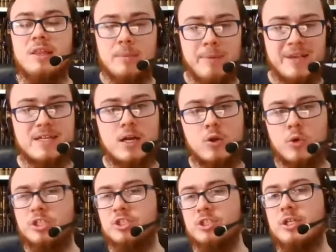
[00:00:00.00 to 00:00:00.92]
They may
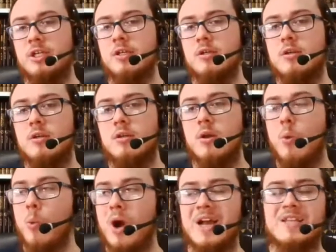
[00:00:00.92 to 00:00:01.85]
start questioning,
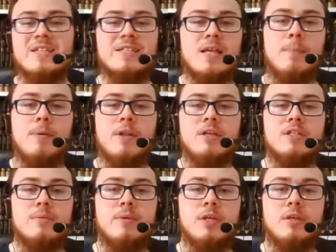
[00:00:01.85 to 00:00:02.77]
why is this happening
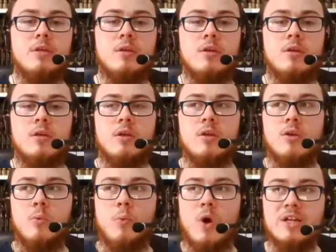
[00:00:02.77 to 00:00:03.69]
to me?
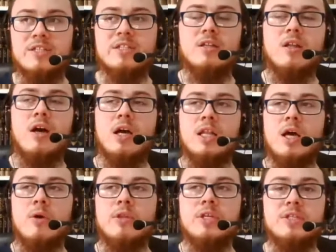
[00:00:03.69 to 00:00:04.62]
Why did Allah
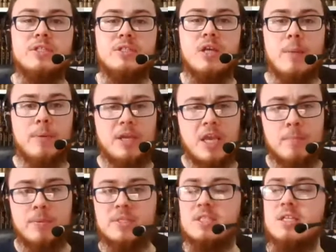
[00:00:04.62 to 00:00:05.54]
allow this? I
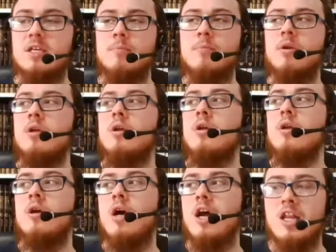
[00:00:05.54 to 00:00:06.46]
became Muslim.
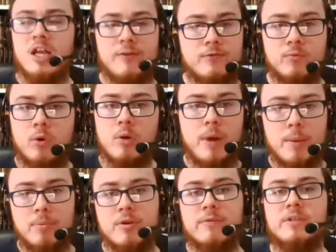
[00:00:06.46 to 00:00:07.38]
I left
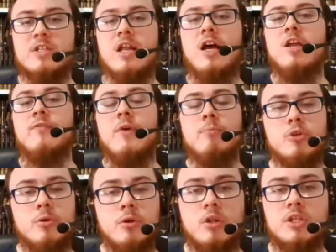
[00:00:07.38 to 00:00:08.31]
my previous life. I'm
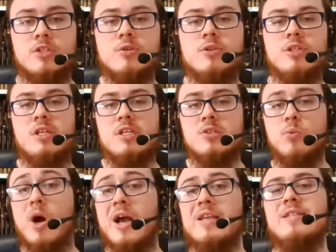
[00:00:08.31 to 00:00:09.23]
doing all these good
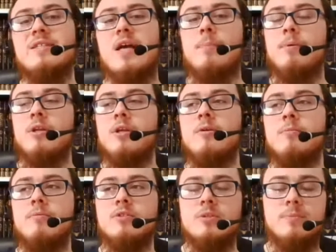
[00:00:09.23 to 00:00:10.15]
deeds. Why is this
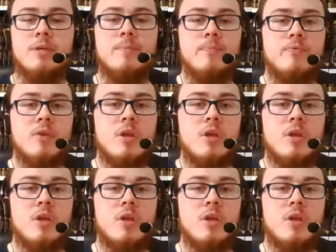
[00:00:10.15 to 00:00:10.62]
happening to me?